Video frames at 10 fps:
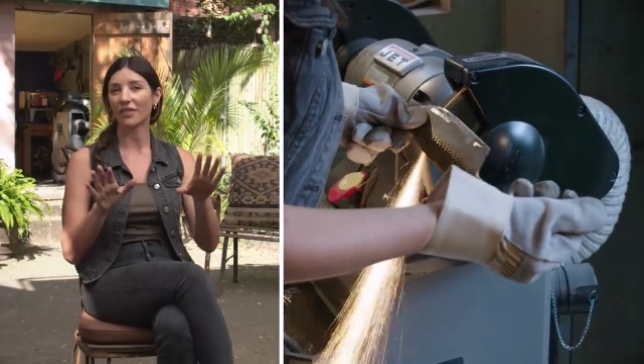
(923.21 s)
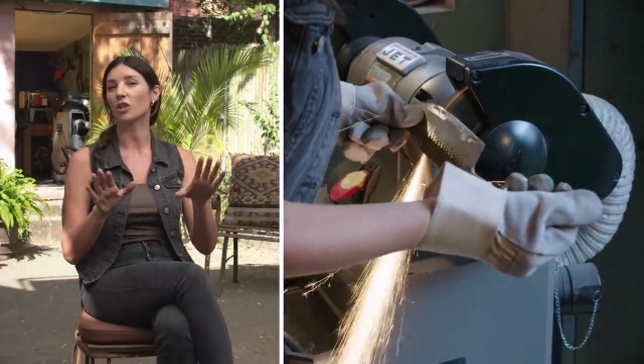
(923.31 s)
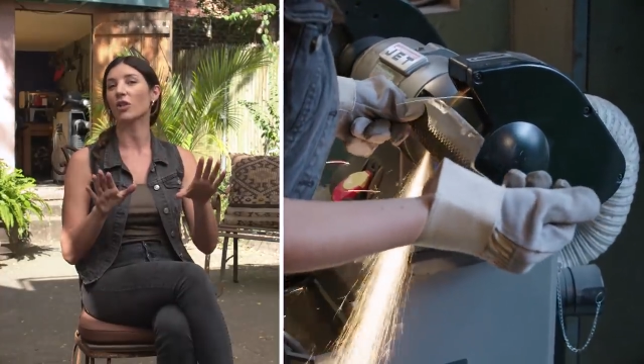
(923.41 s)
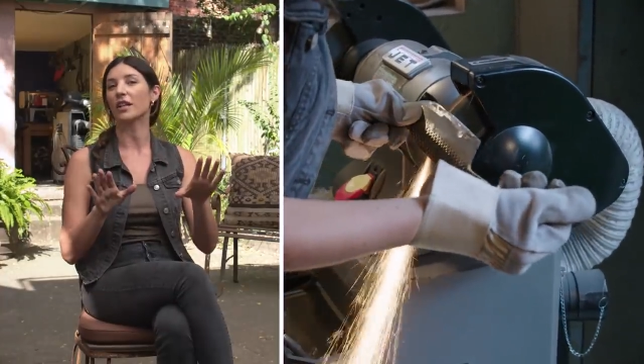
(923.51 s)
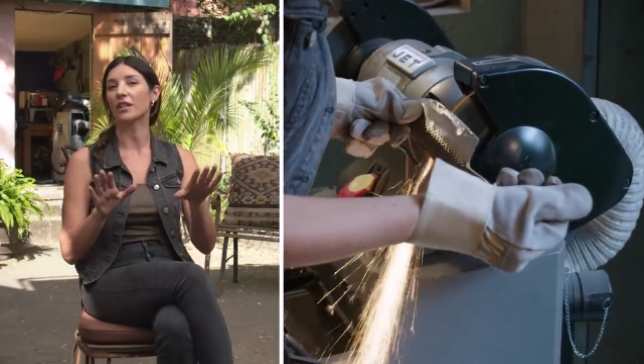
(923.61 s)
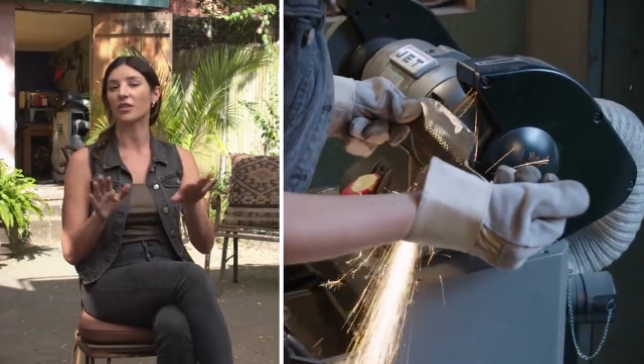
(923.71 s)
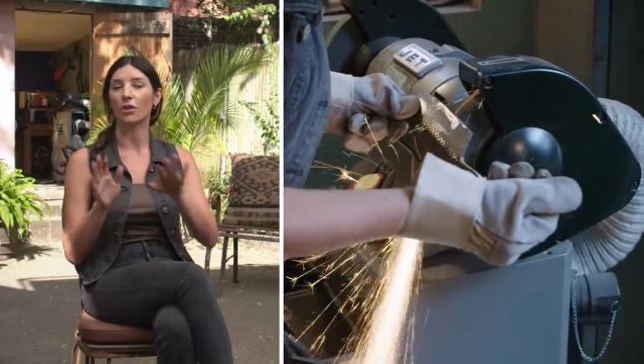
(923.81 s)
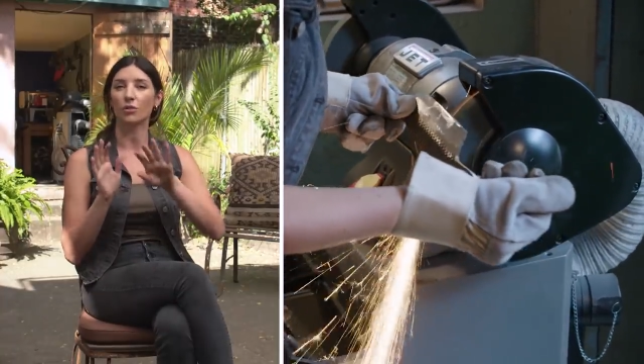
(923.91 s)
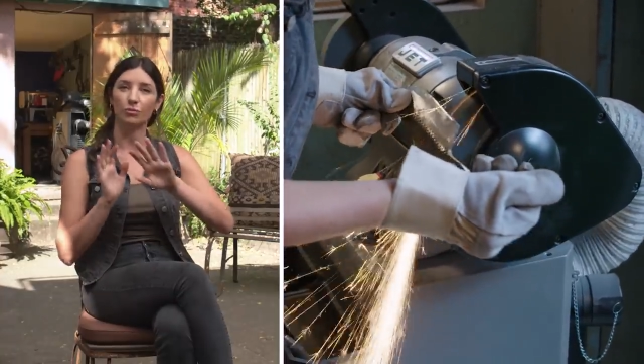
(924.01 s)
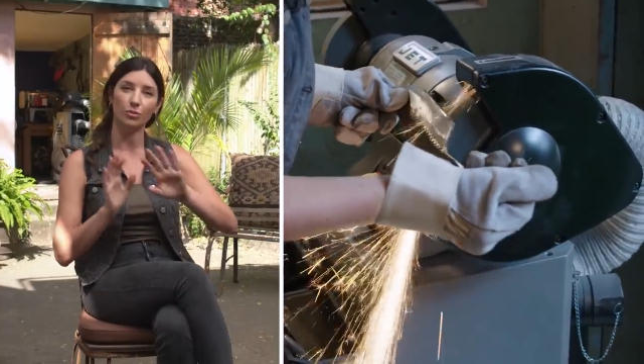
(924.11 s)
at the grinding
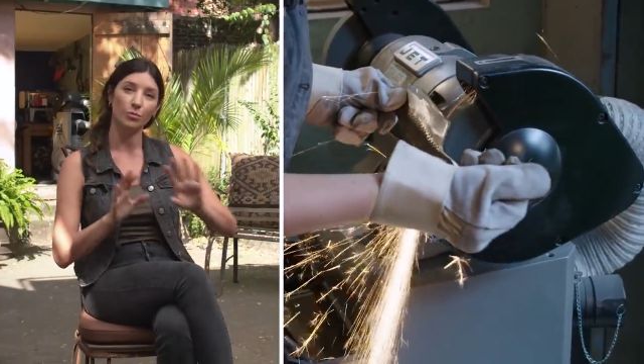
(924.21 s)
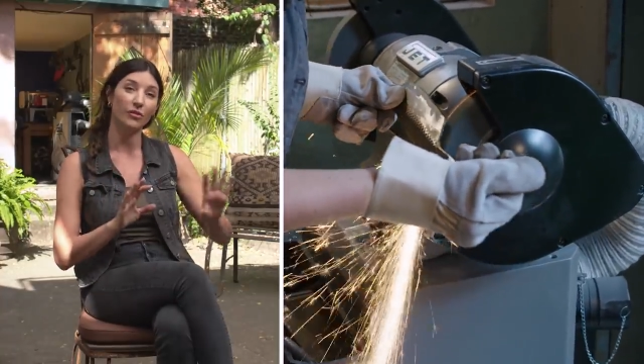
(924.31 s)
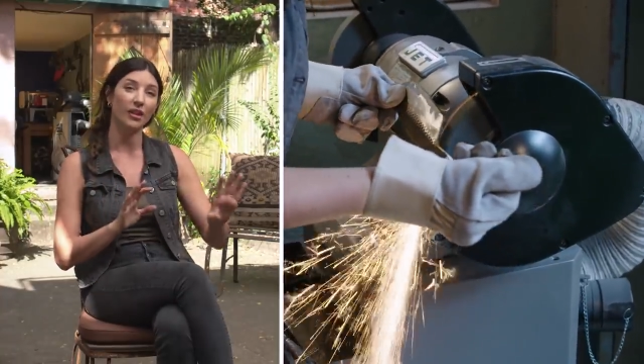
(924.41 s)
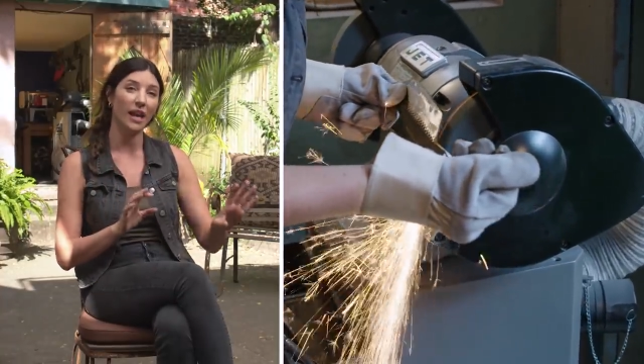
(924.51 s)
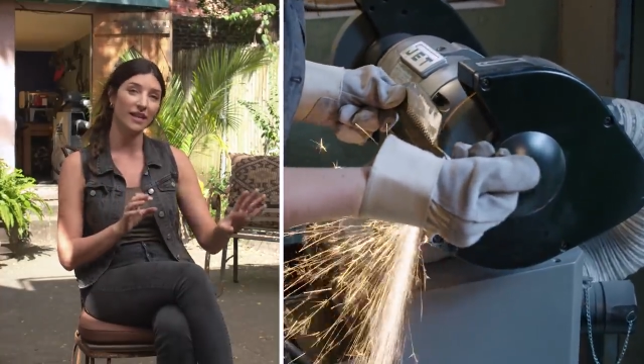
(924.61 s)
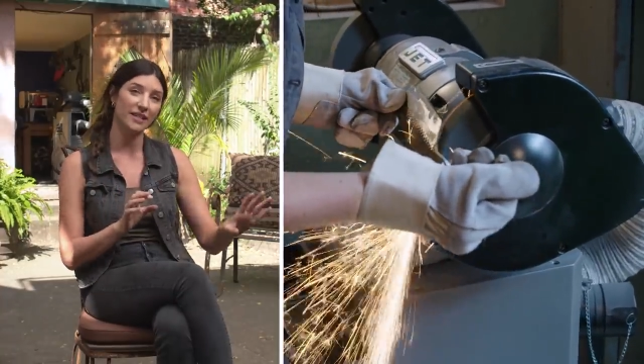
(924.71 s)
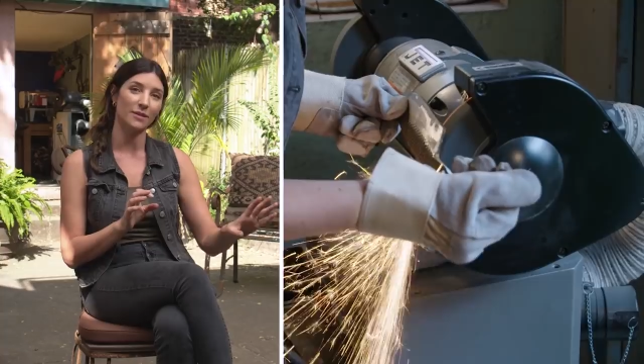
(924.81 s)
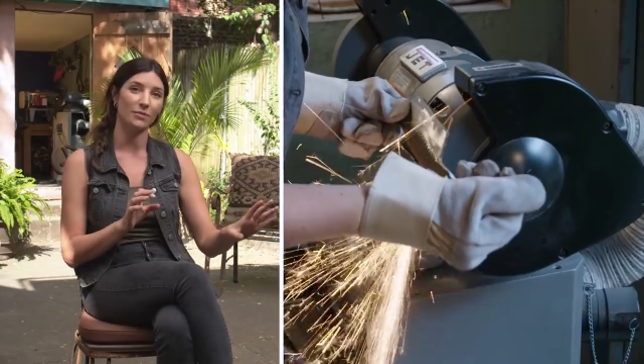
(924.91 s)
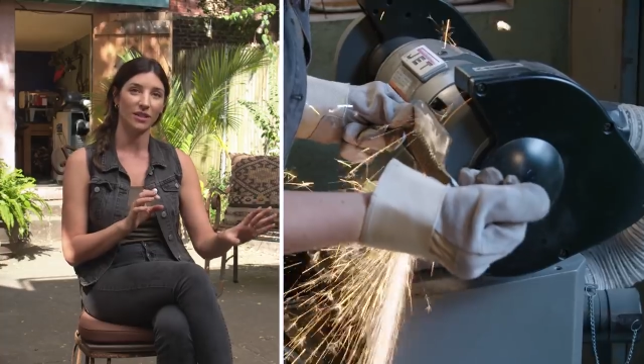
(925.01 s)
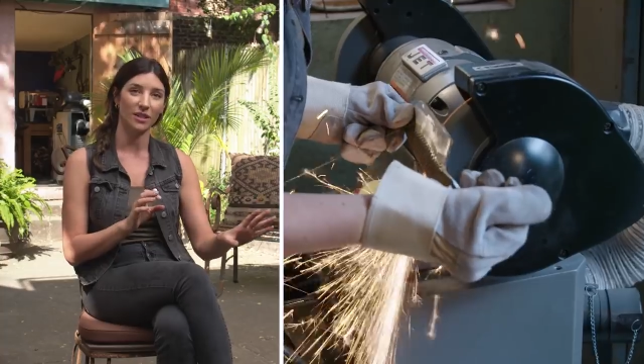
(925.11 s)
stone, removing excess